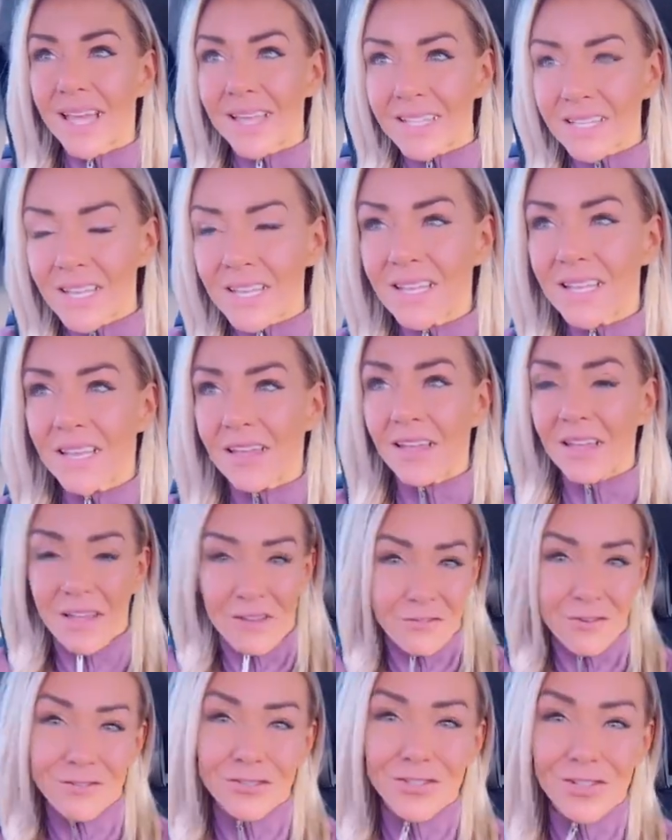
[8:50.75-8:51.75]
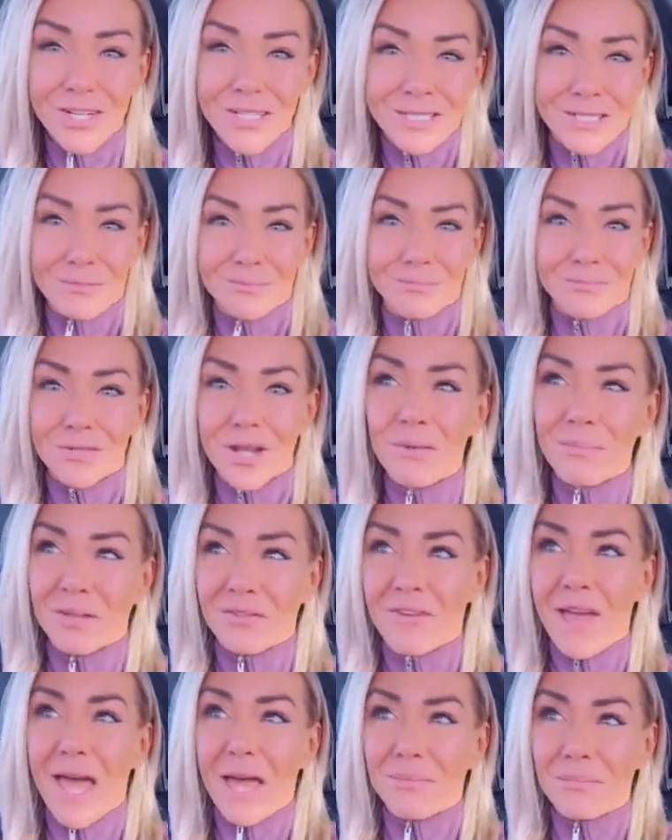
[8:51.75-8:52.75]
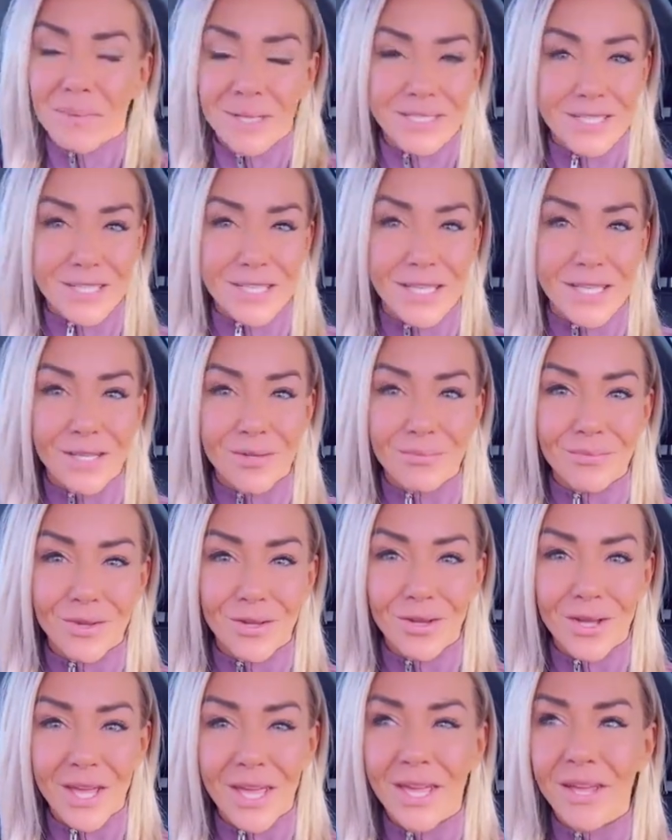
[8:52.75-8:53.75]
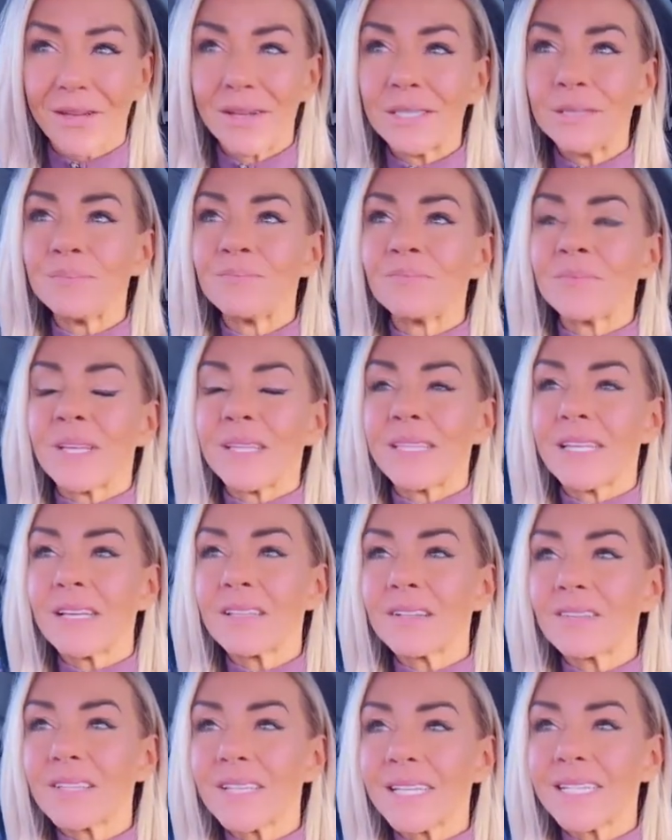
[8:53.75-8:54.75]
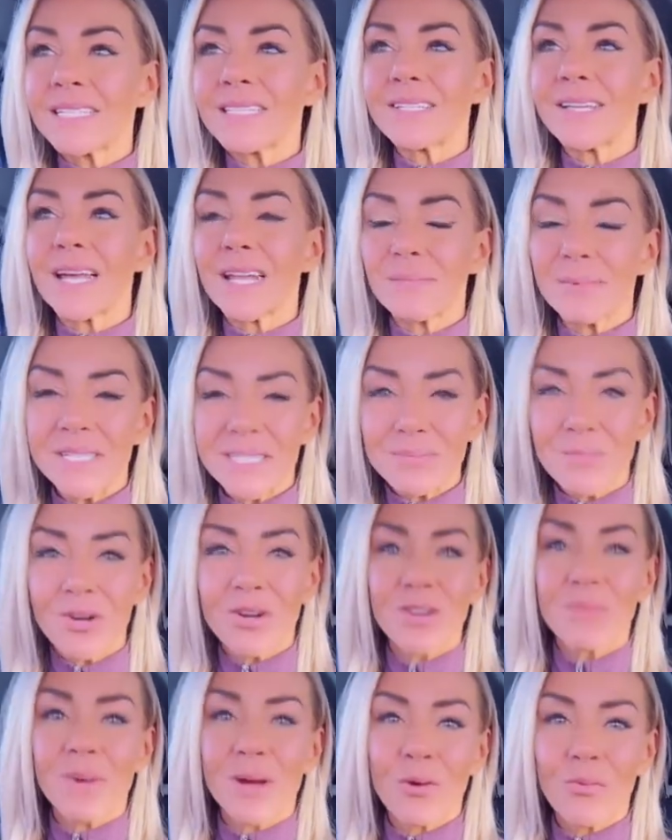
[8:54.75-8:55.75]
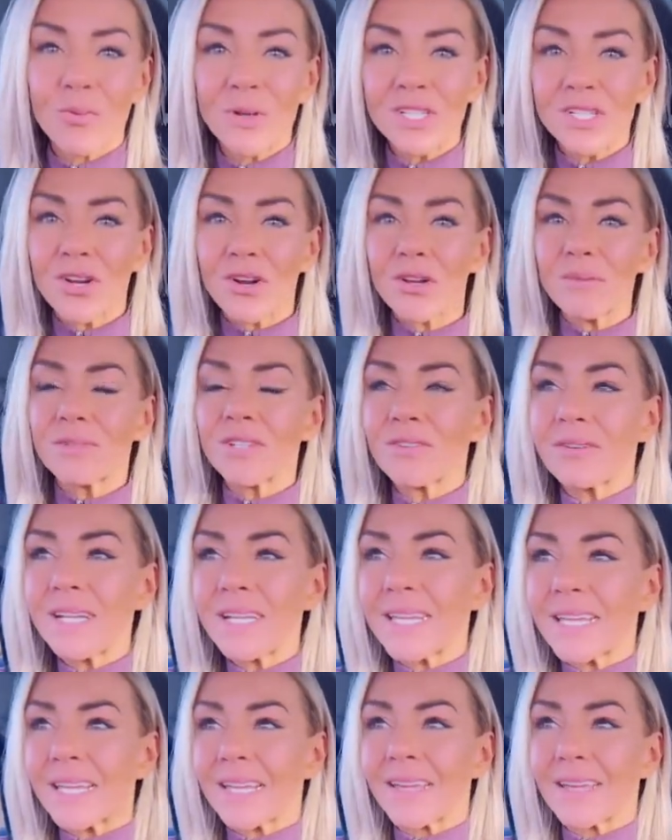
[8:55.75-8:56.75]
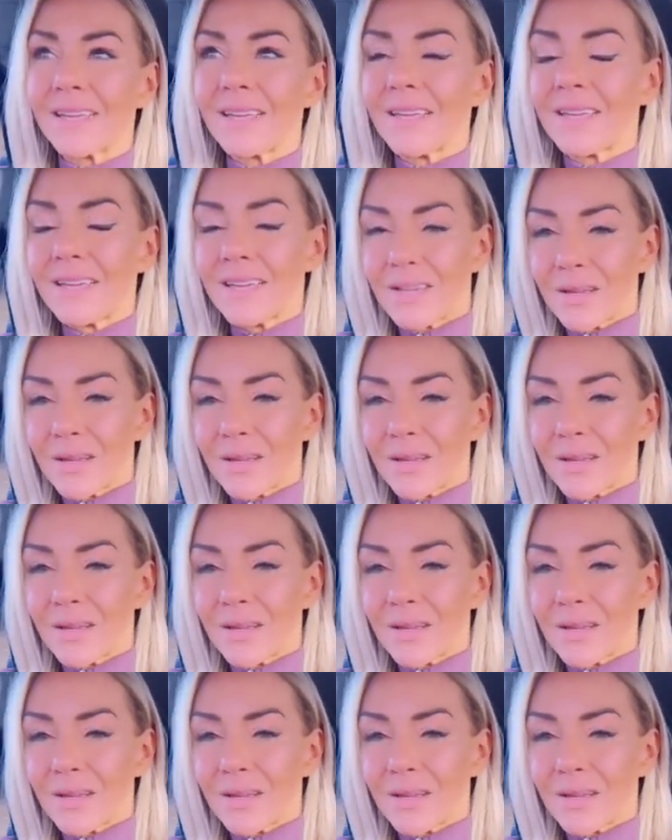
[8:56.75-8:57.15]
And if you're trying to not be fat, basically, okay? And the other thing is you gotta be smart about which carbs you're eating.